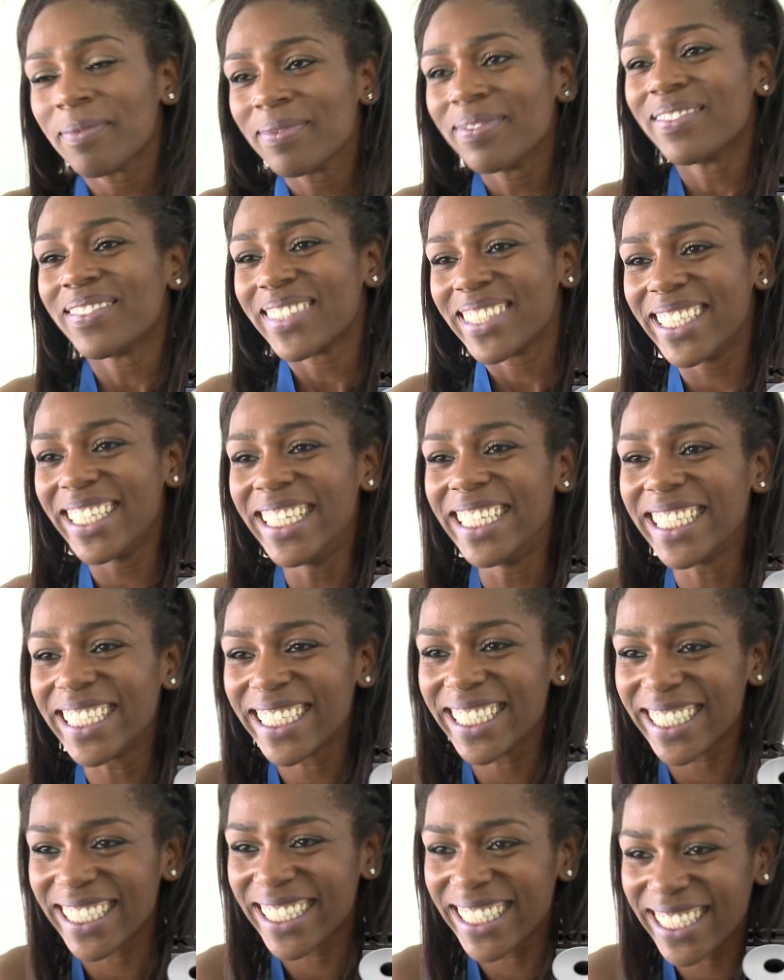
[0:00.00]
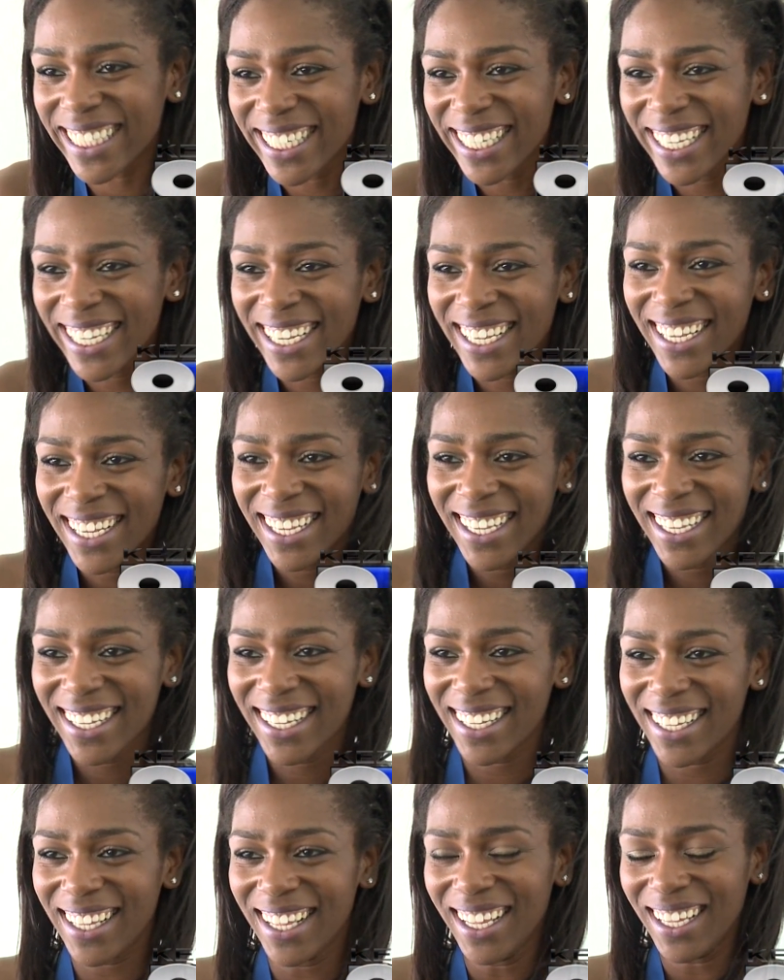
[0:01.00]
know what you're doing, but
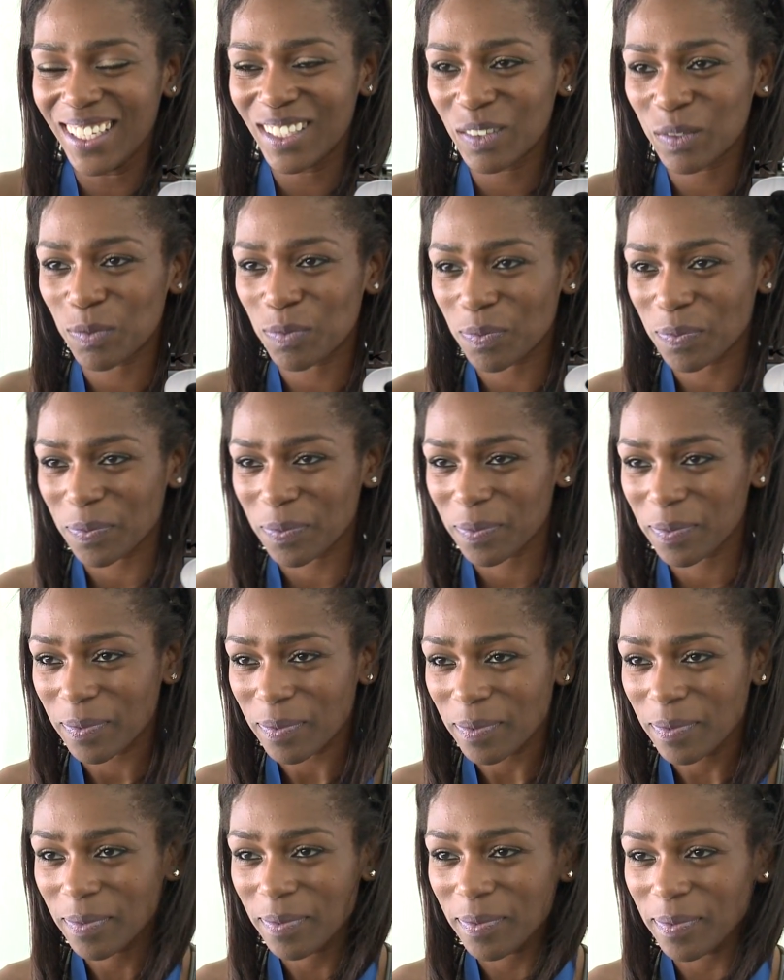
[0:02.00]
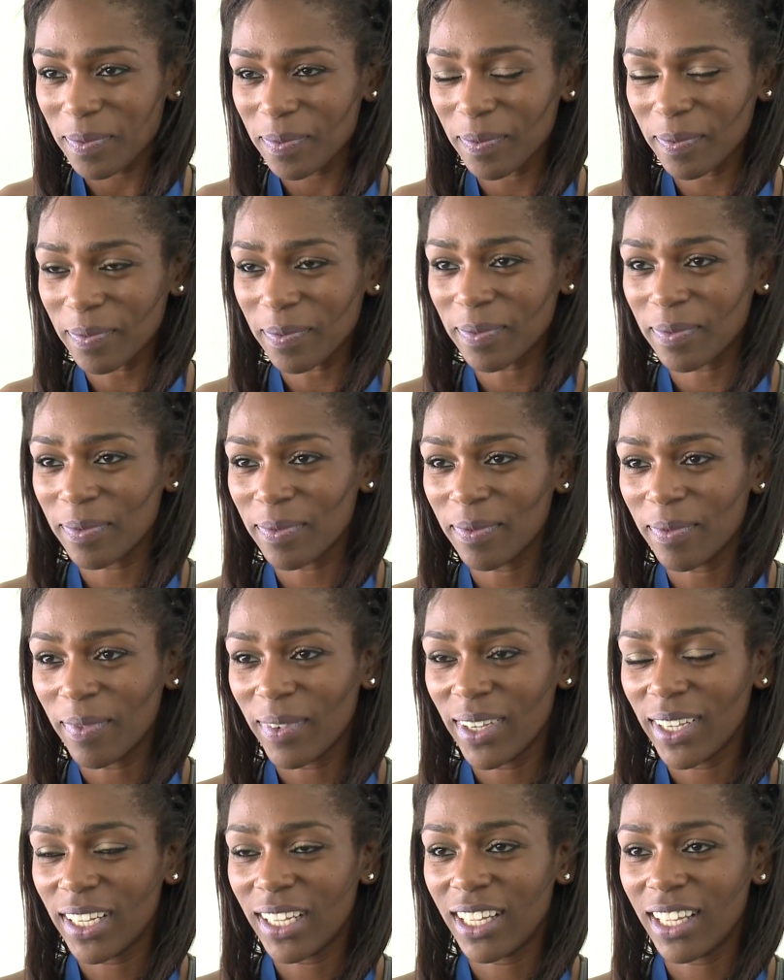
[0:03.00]
uh, how, how is that um,
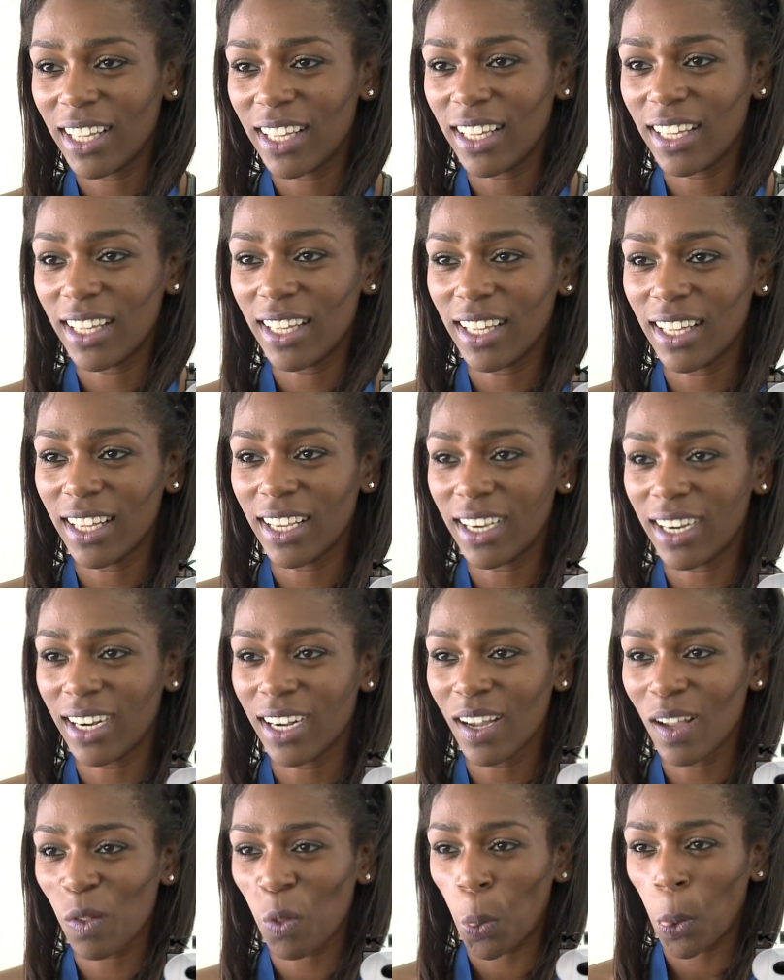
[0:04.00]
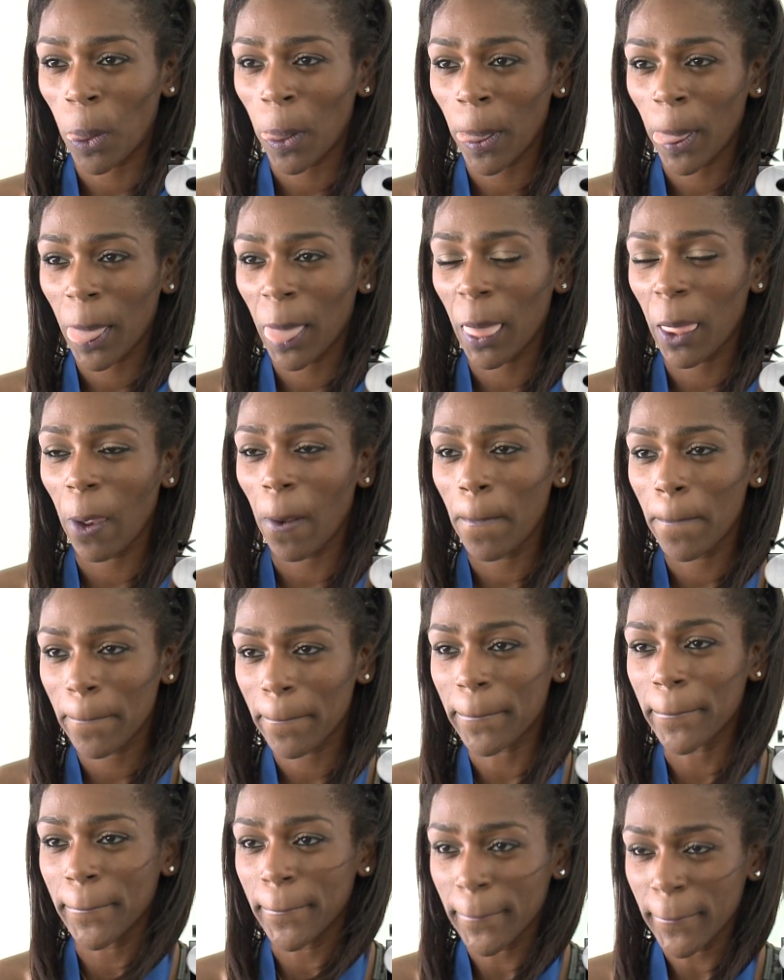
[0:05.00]
getting ready through the spring when you're
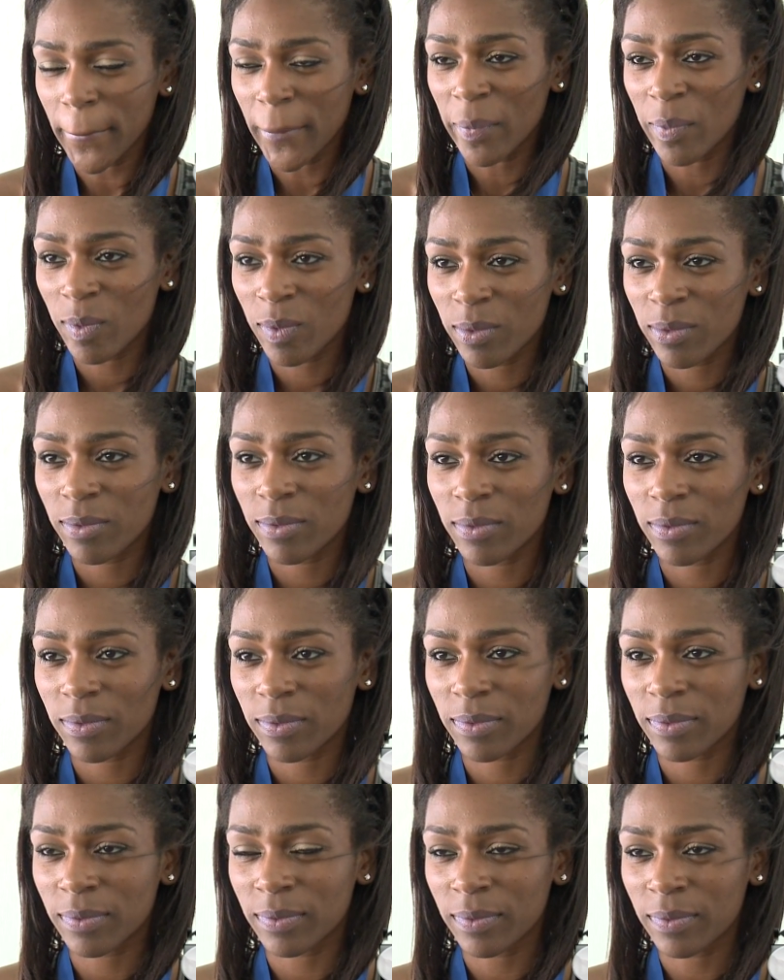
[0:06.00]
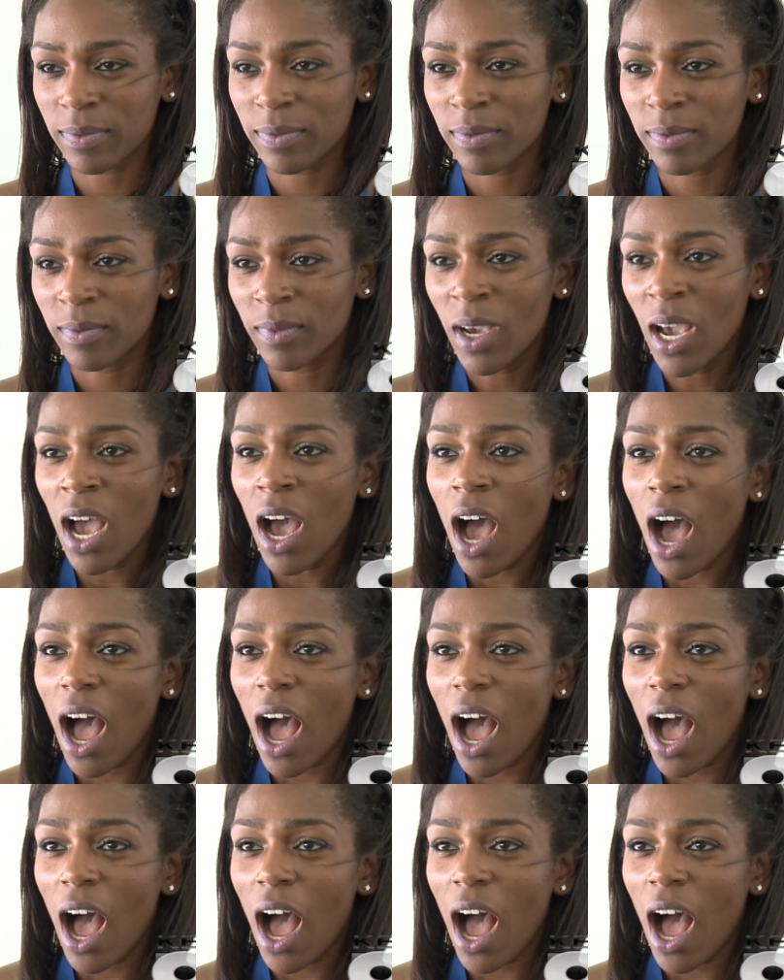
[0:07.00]
not in the usual high school meet?